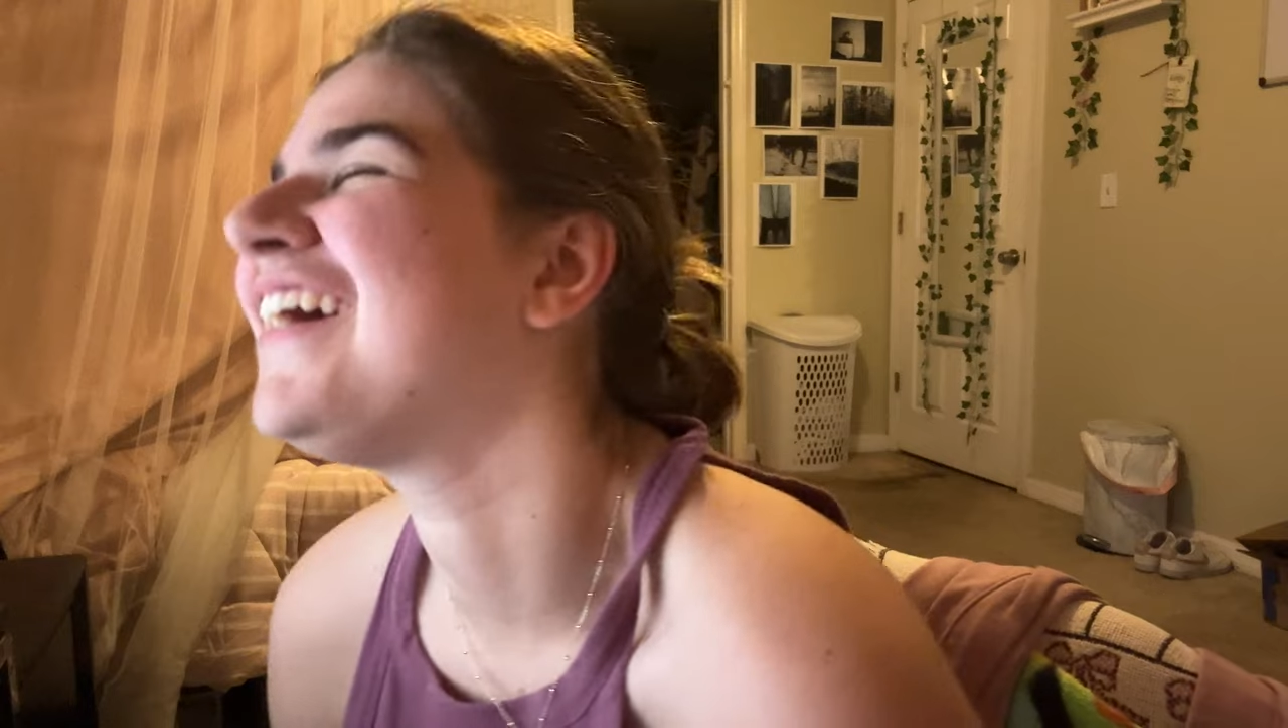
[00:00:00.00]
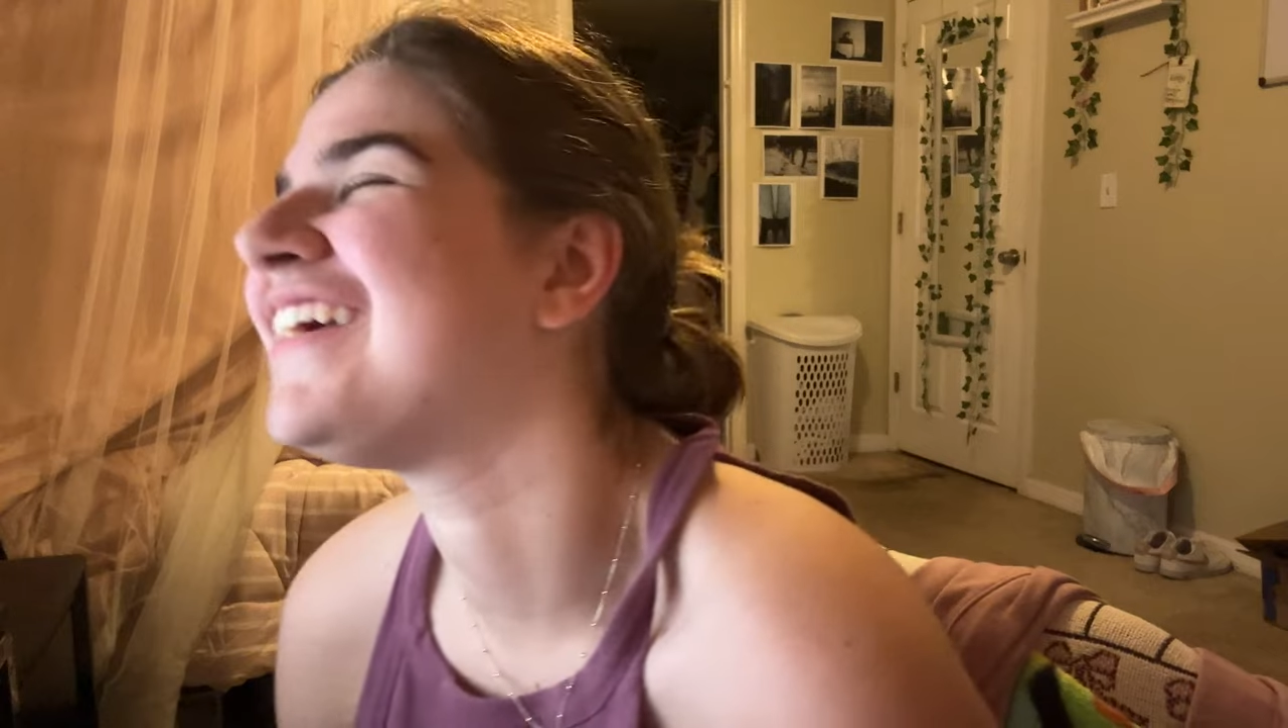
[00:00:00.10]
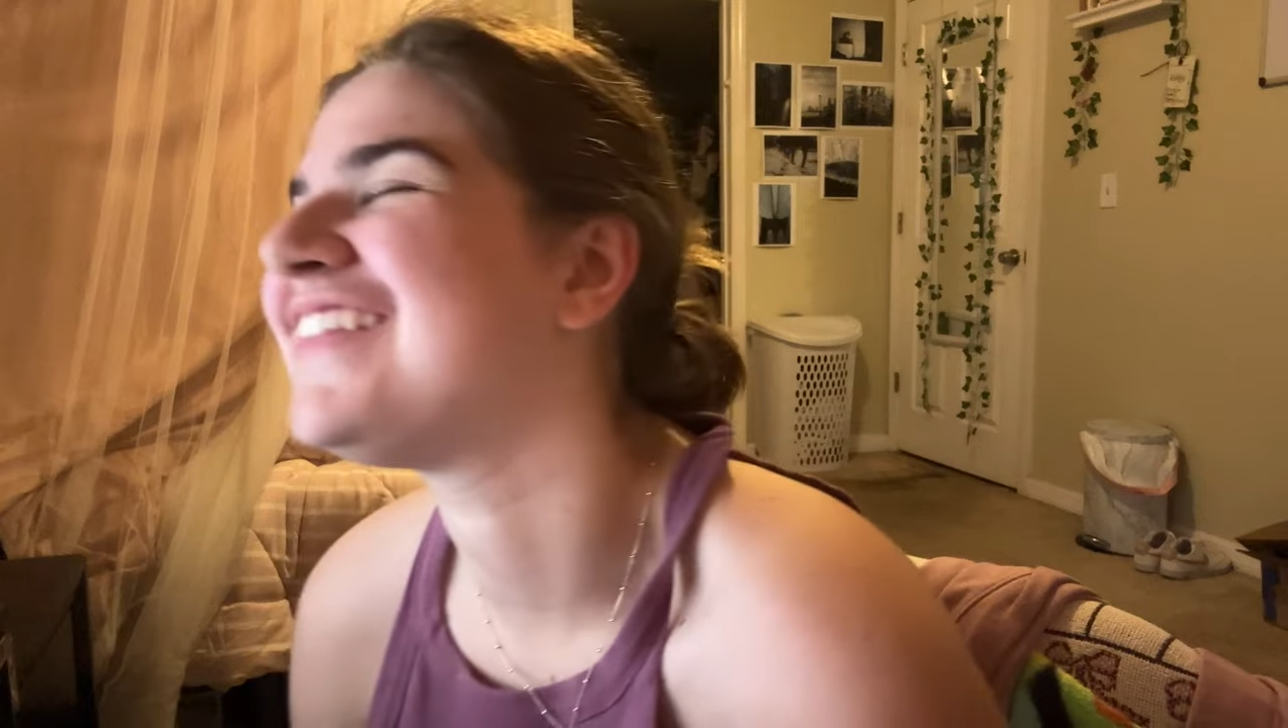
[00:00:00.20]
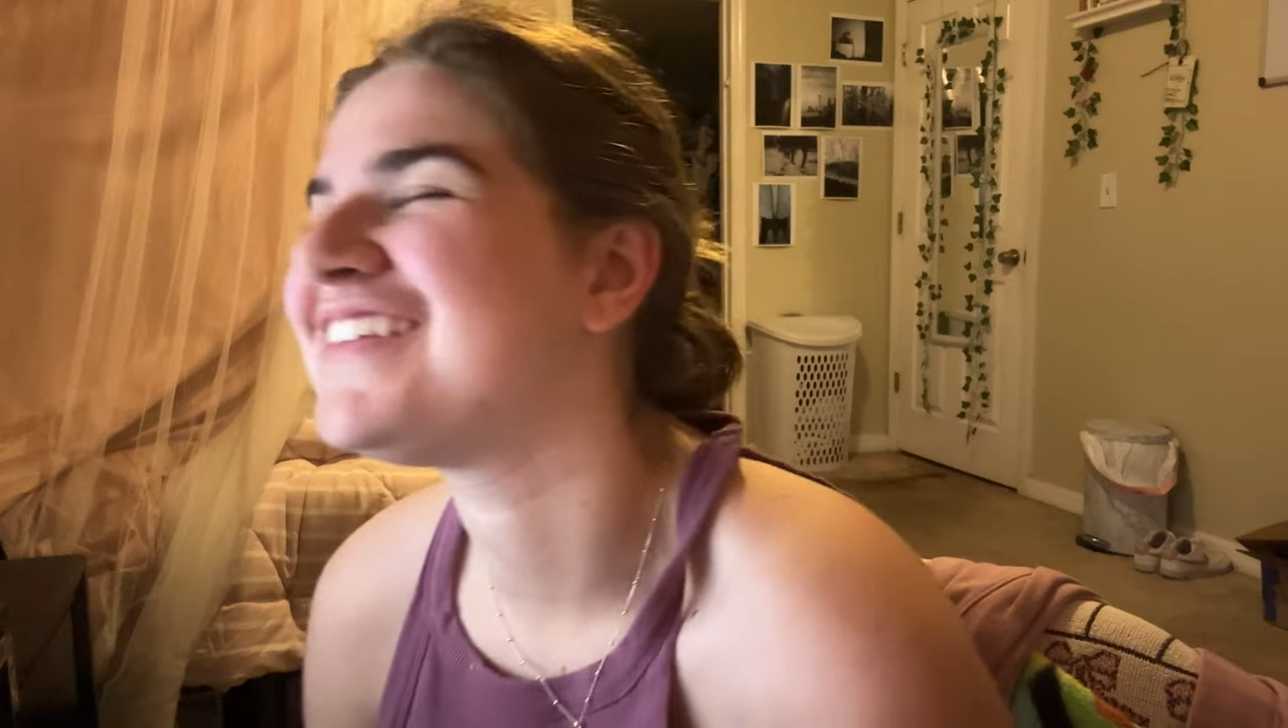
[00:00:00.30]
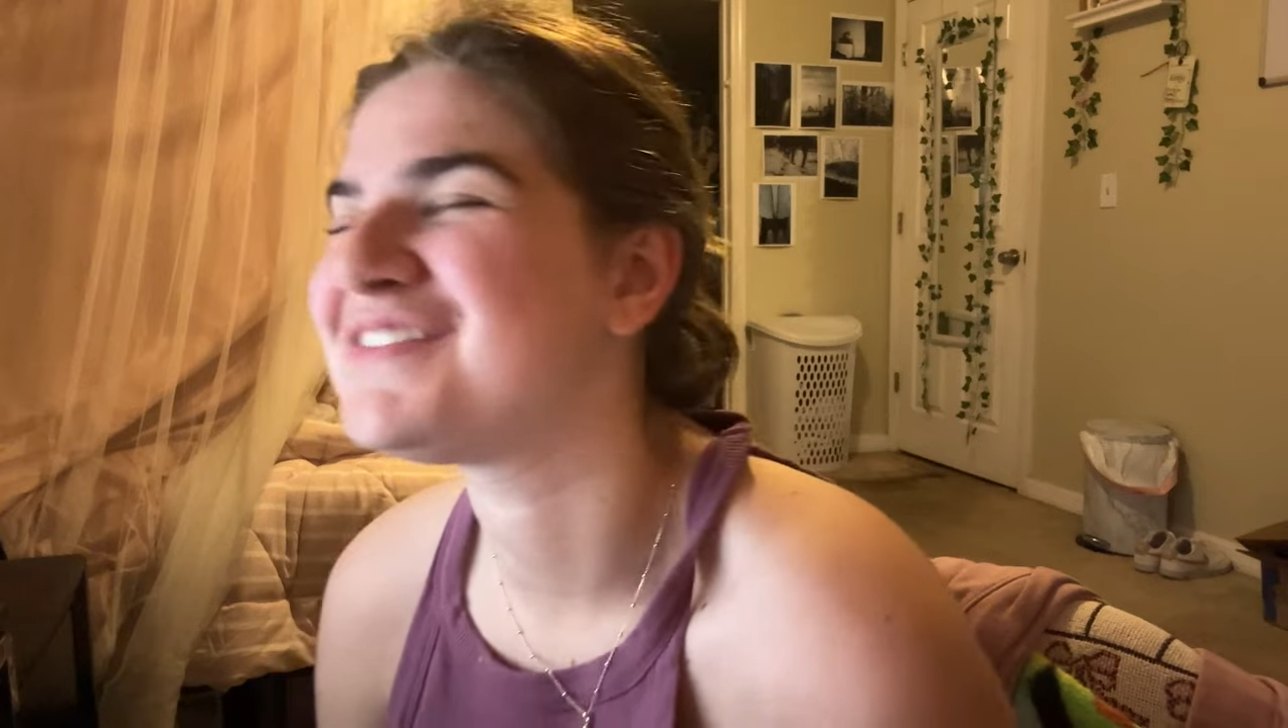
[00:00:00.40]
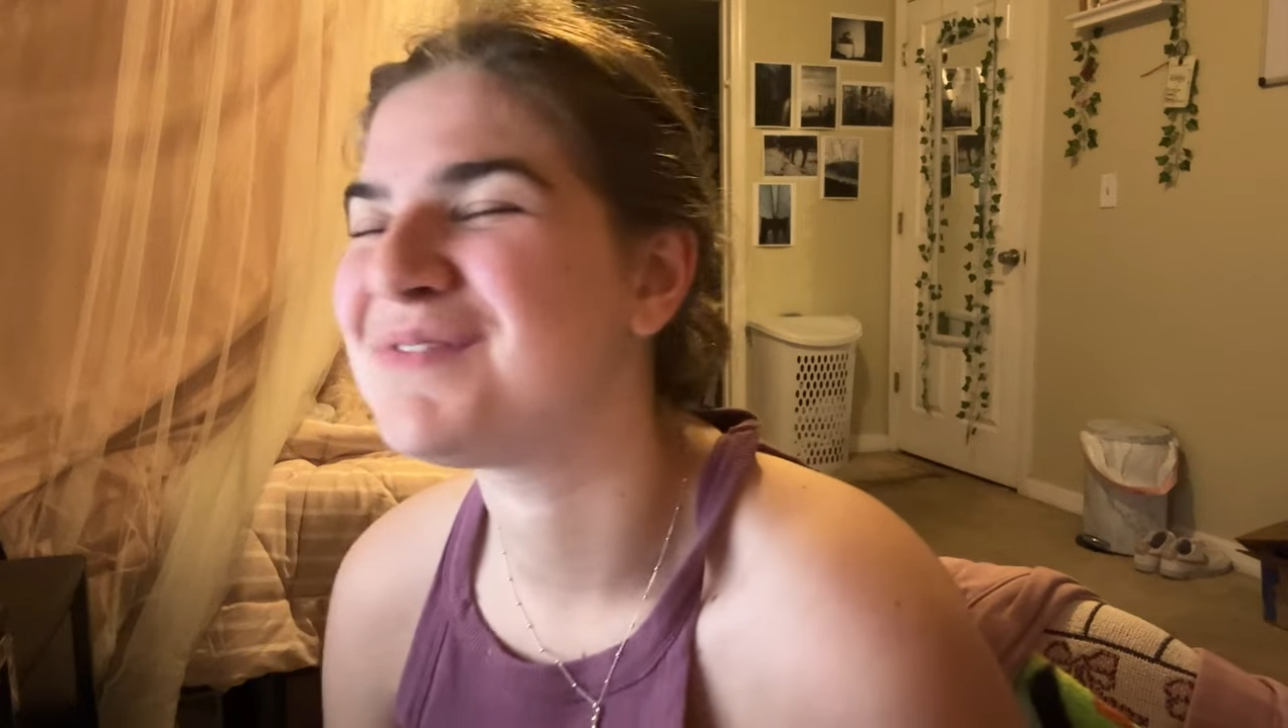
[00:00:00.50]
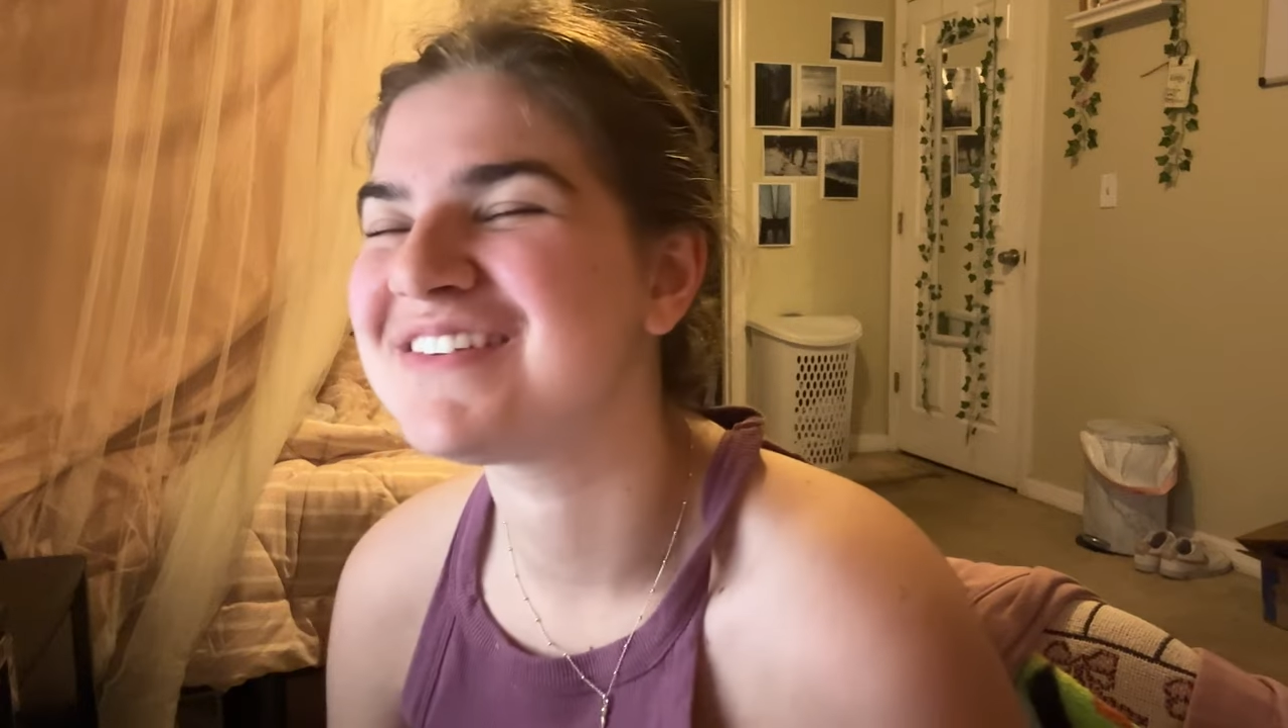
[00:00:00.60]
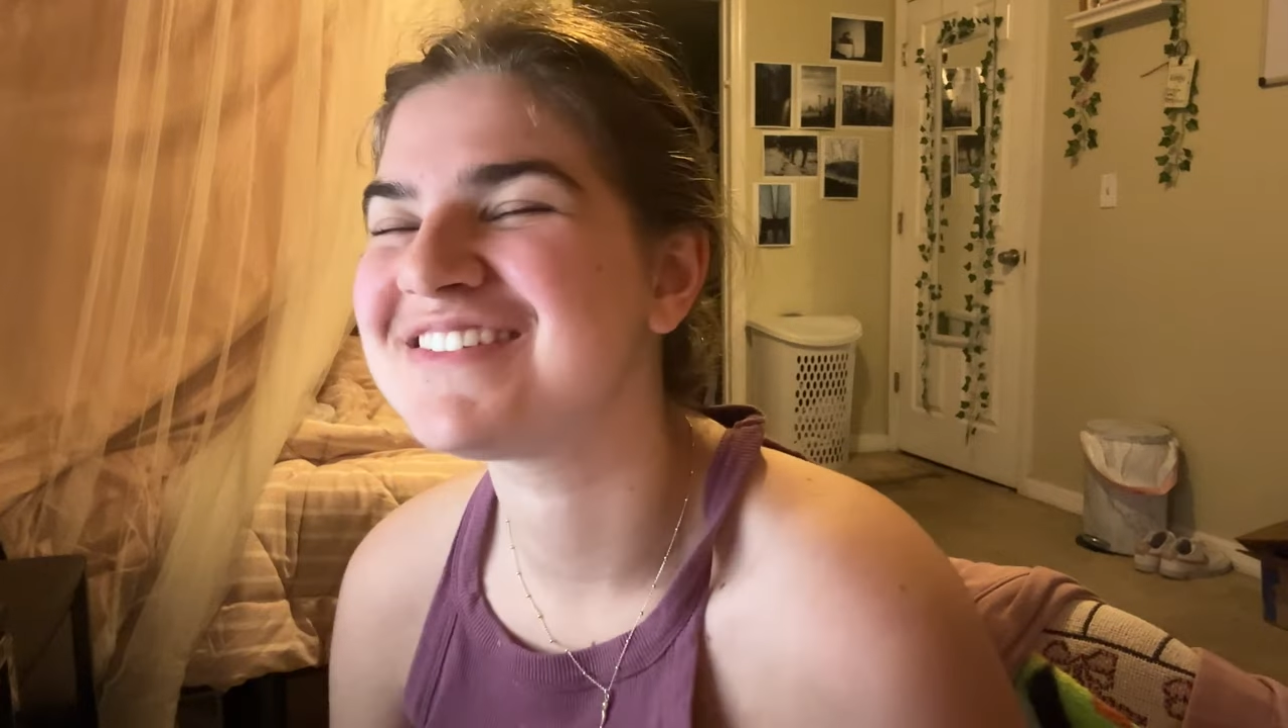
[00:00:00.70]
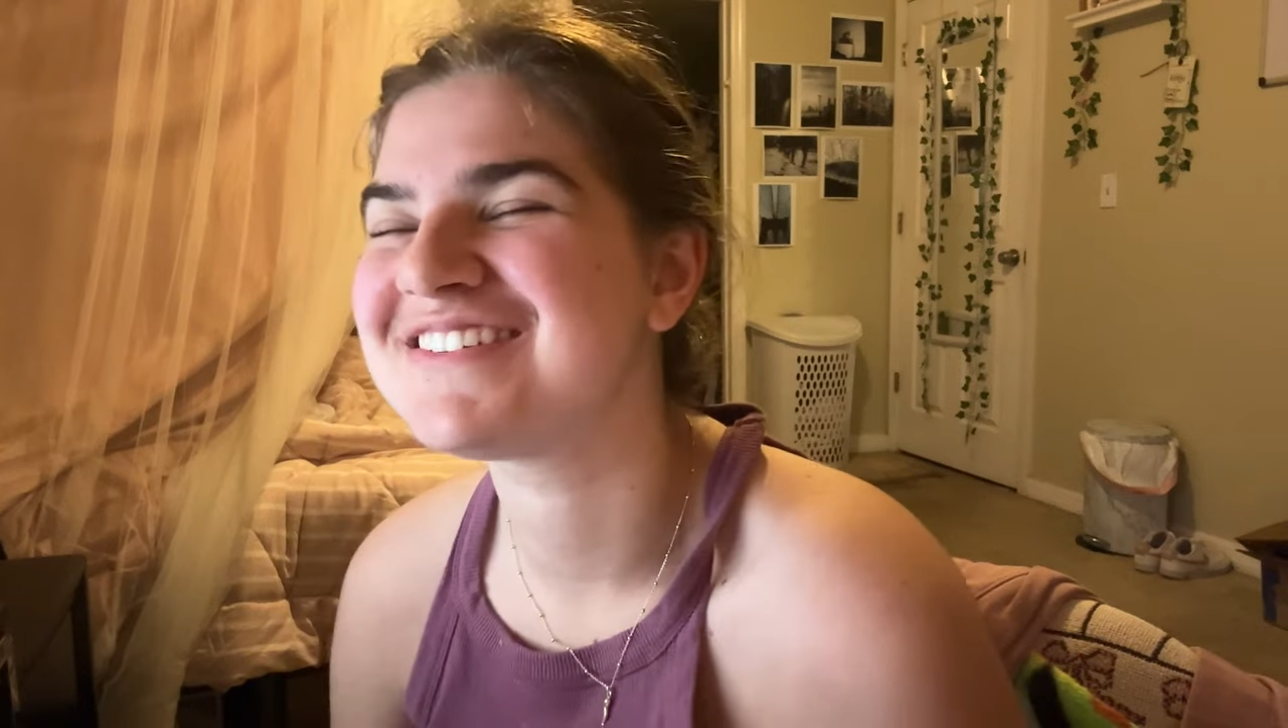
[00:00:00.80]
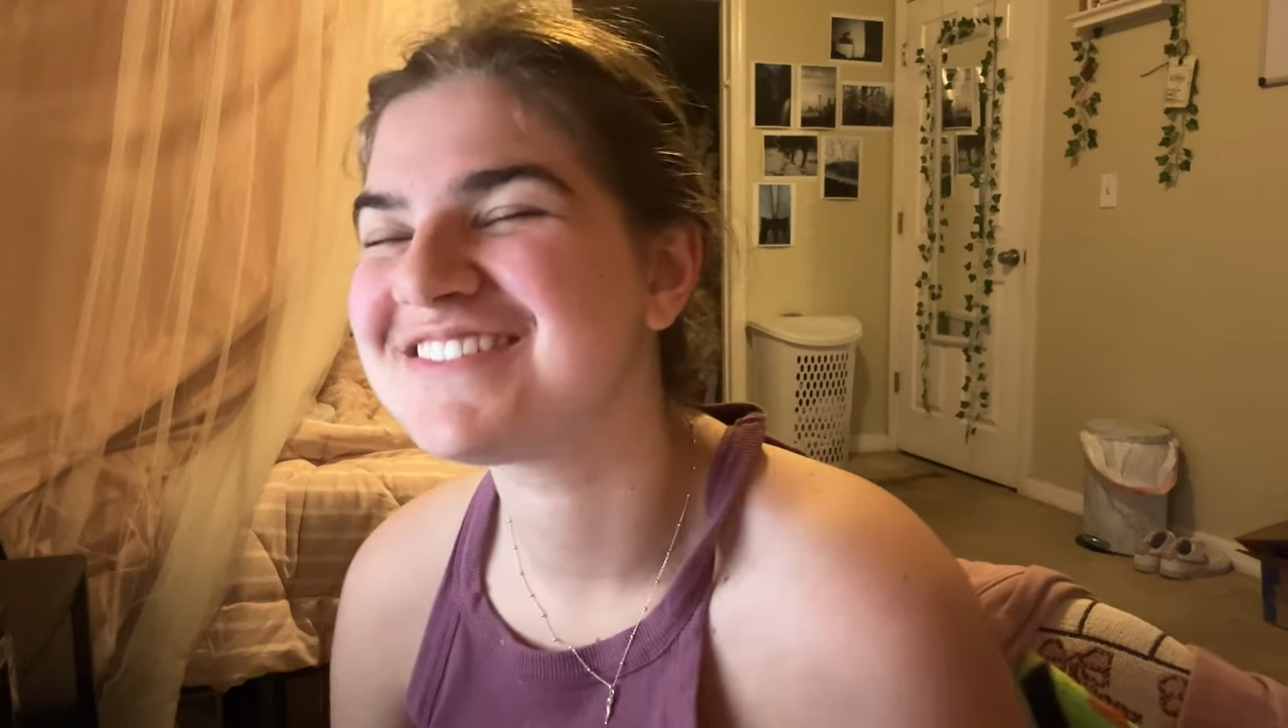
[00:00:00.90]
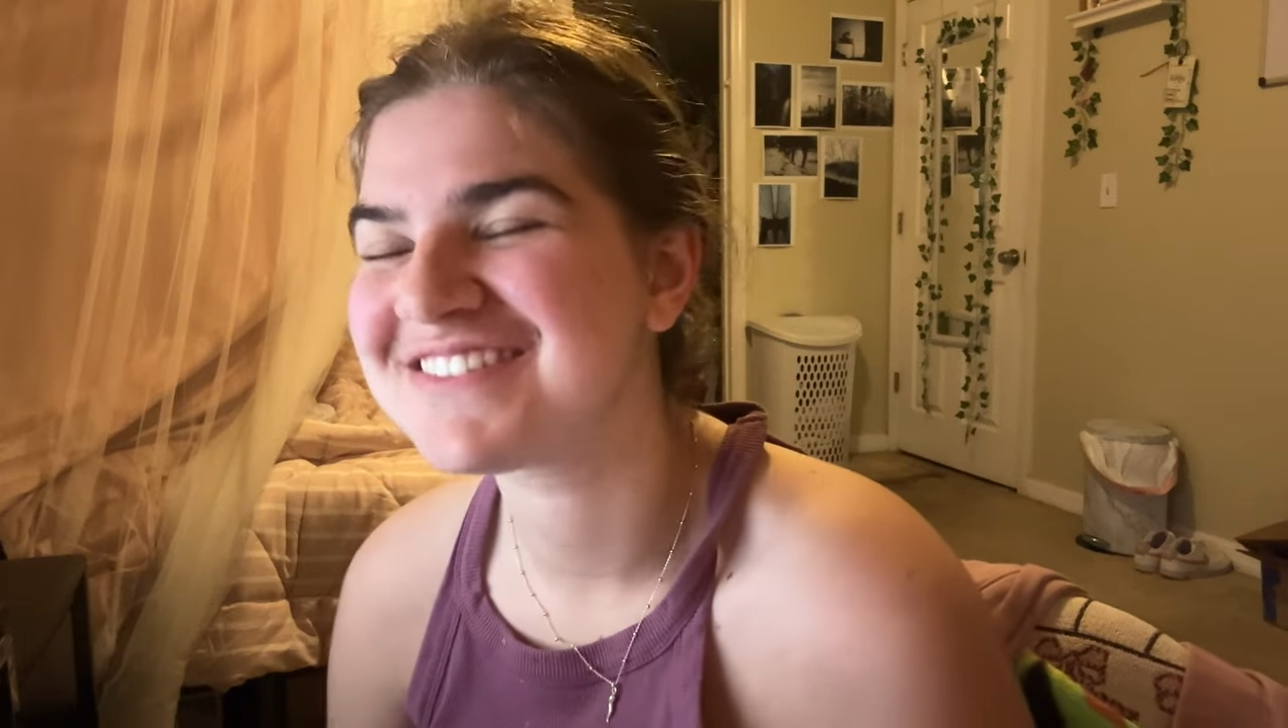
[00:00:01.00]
I get this message.